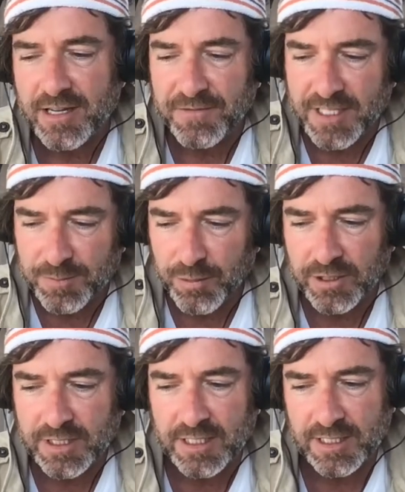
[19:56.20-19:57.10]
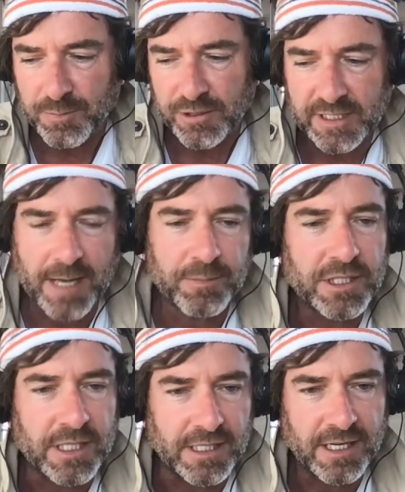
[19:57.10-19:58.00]
if this person's
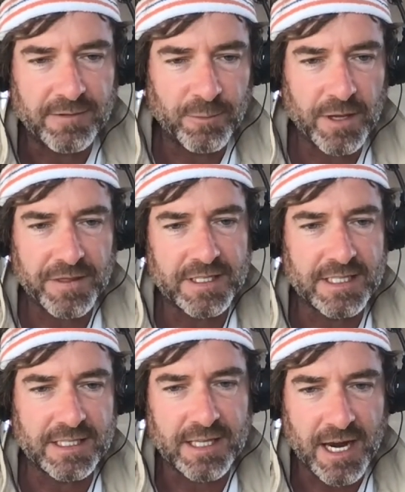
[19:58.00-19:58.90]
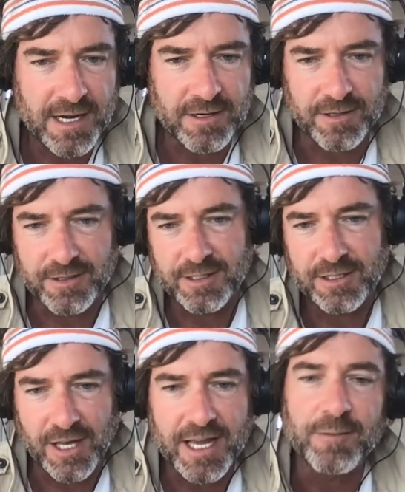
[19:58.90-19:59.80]
perception of what the designer
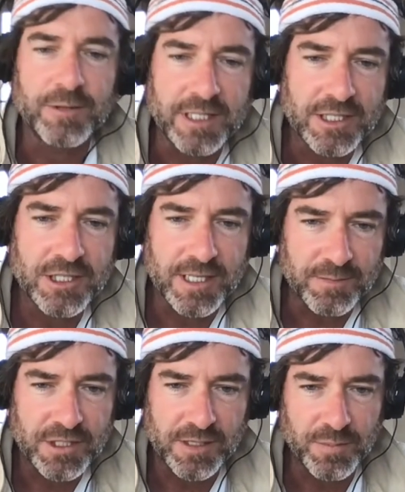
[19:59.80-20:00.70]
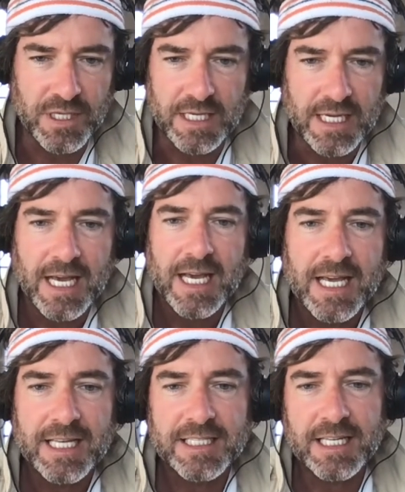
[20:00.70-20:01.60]
client relationship should be
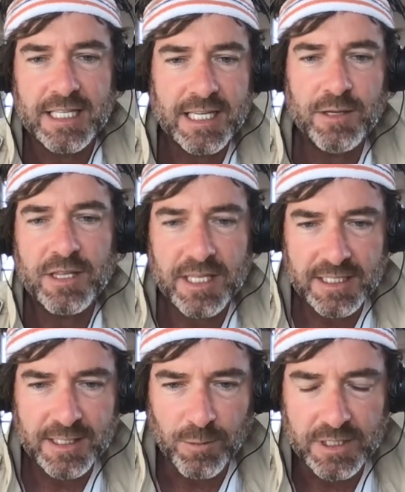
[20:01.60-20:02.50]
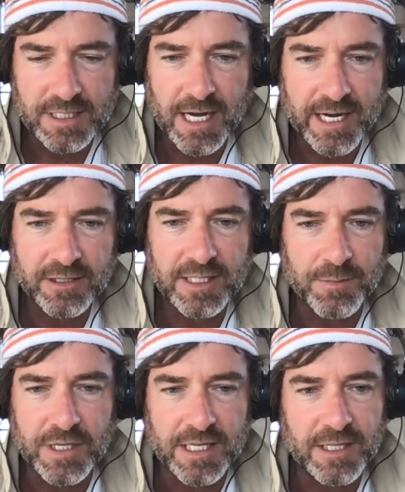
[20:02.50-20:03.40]
is that he thinks he wants to hire
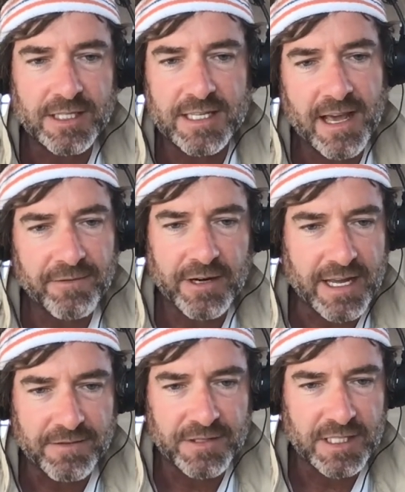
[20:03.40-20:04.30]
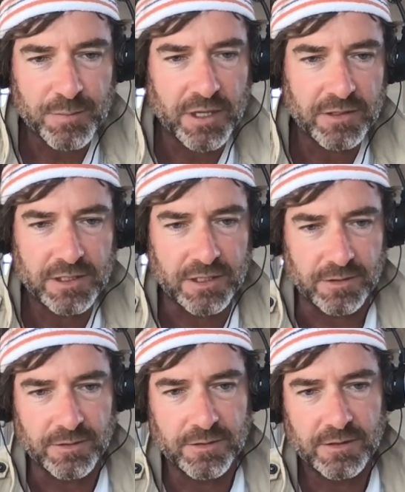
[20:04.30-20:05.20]
somebody he's never even spoke
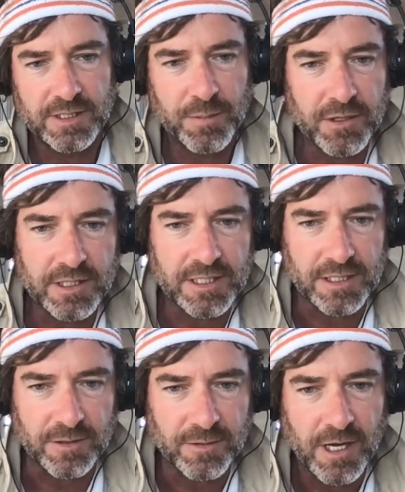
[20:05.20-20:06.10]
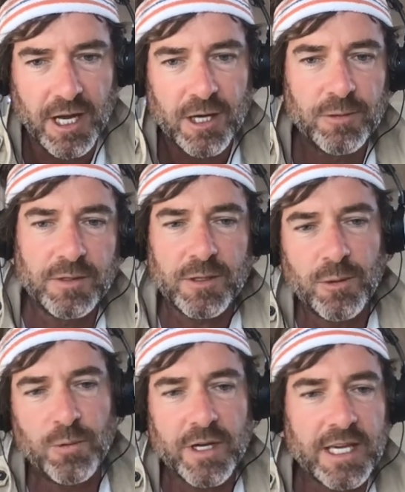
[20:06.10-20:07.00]
to, spoken to, who
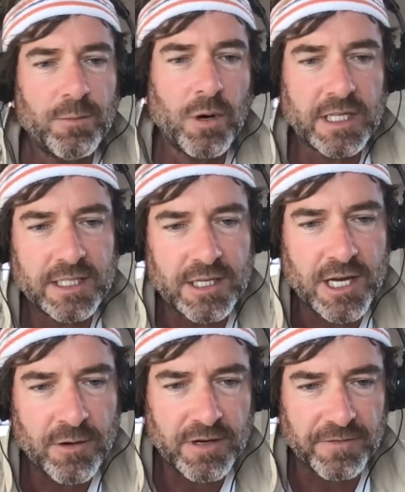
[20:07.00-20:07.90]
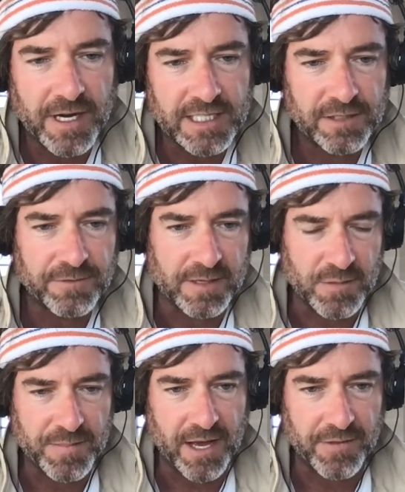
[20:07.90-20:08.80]
who he wants no advice from
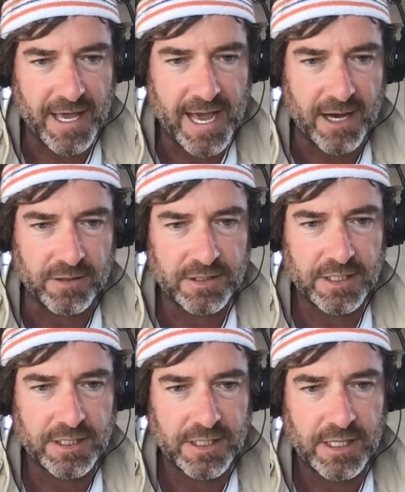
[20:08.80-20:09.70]
about the house.